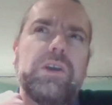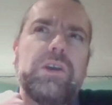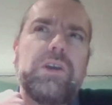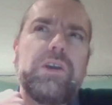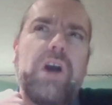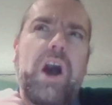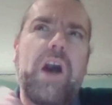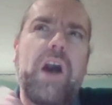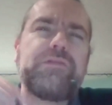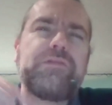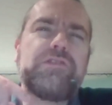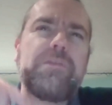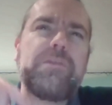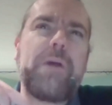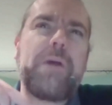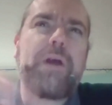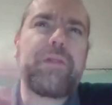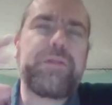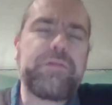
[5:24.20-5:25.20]
after
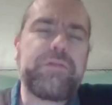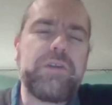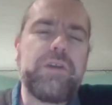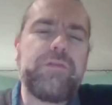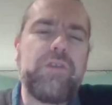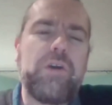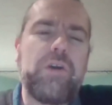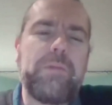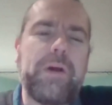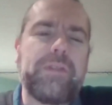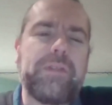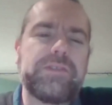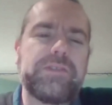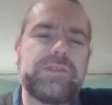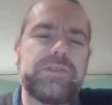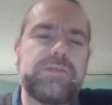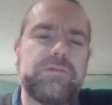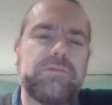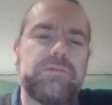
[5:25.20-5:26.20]
about 3 or 4
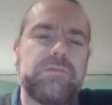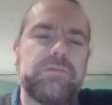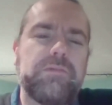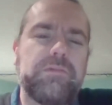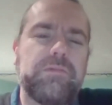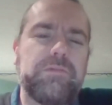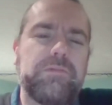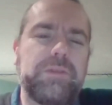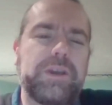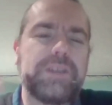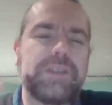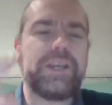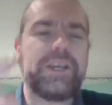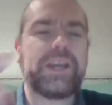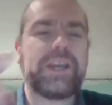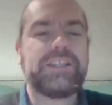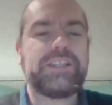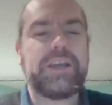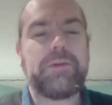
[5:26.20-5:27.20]
months, we can
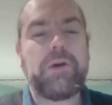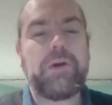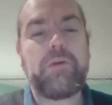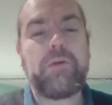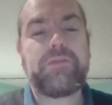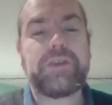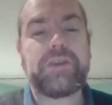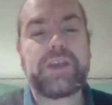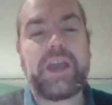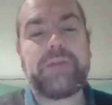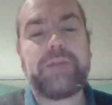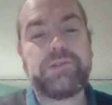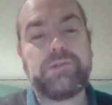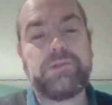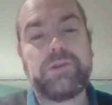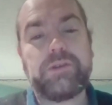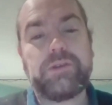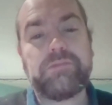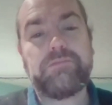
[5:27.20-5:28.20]
take a demo of the game
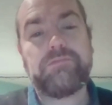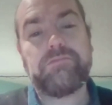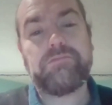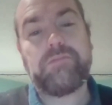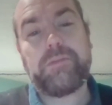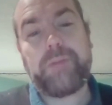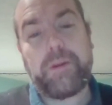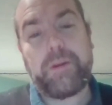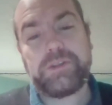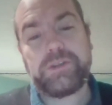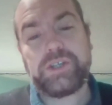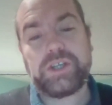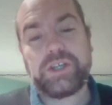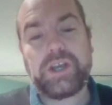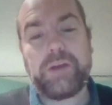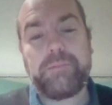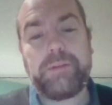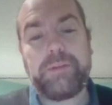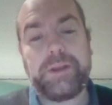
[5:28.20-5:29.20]
to a publishing
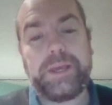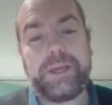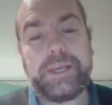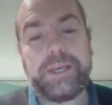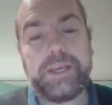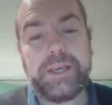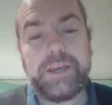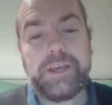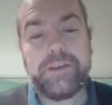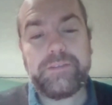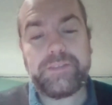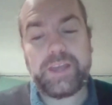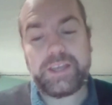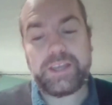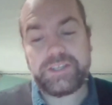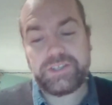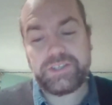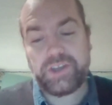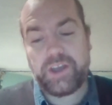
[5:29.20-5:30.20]
company.
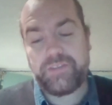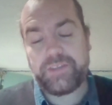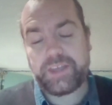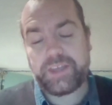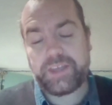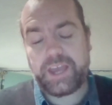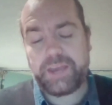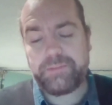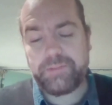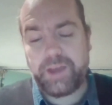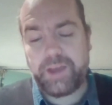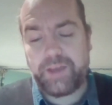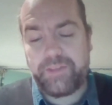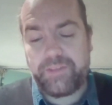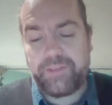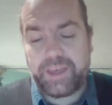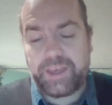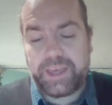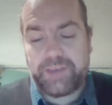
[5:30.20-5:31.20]
They sign the game and
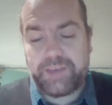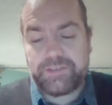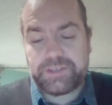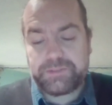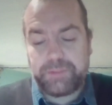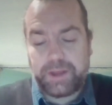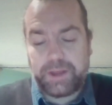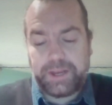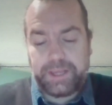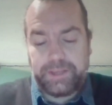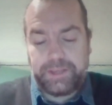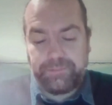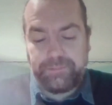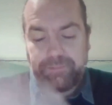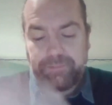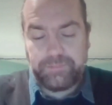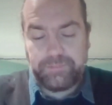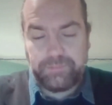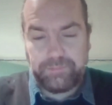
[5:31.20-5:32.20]
then they give us money
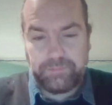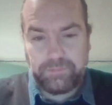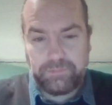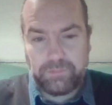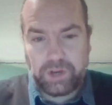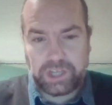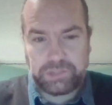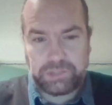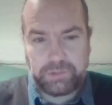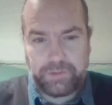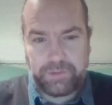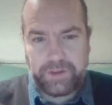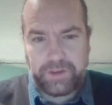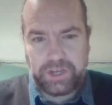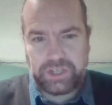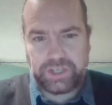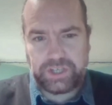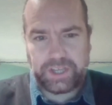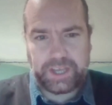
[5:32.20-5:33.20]
whilst we're
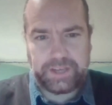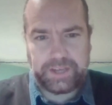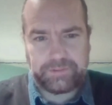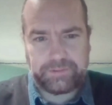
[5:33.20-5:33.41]
finishing it.